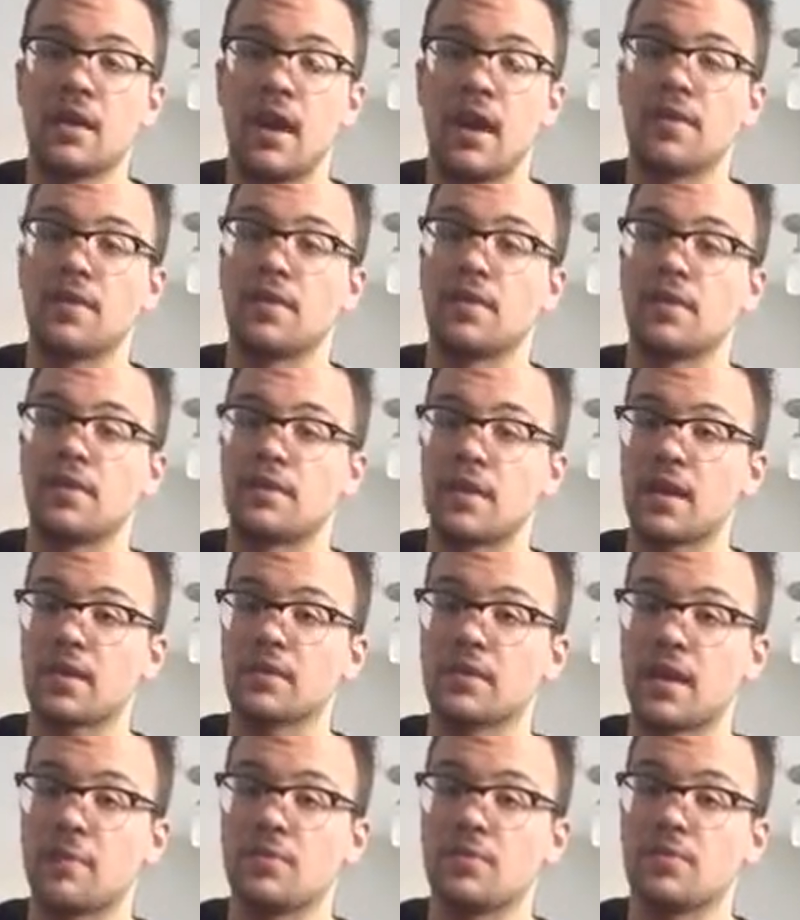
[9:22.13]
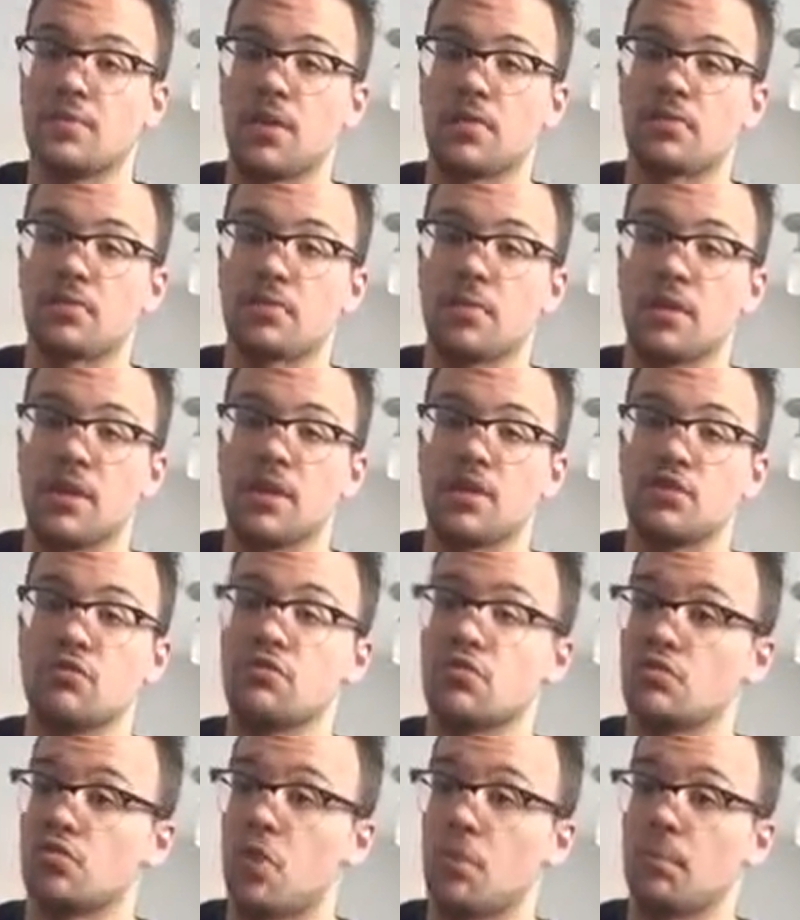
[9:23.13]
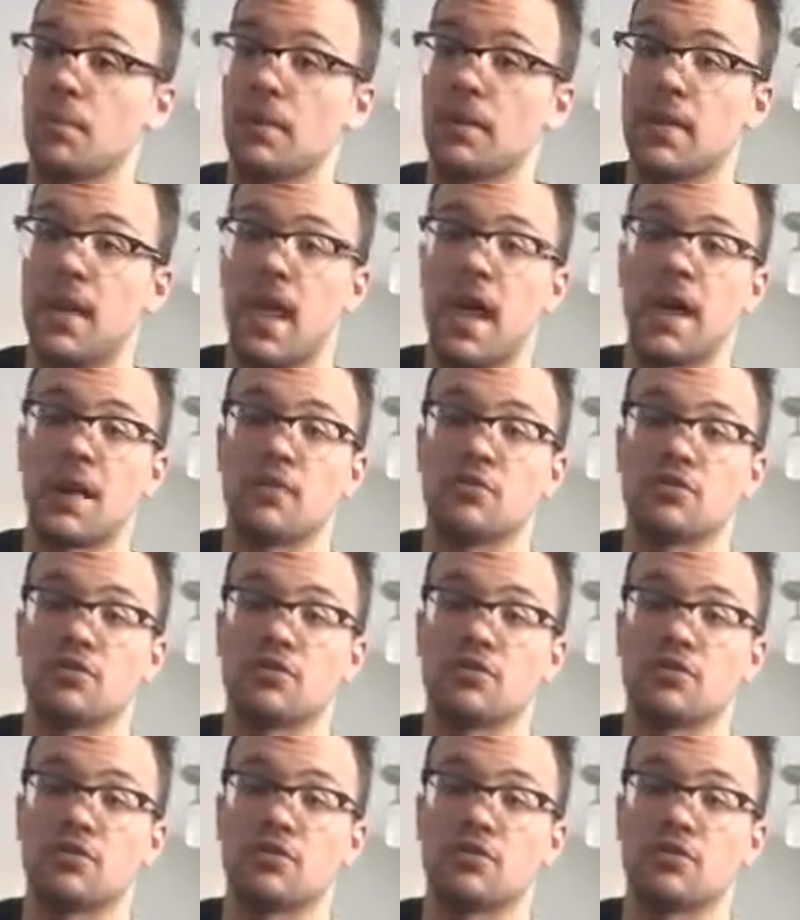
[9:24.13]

And then the second time you run through it, you just don't play the A.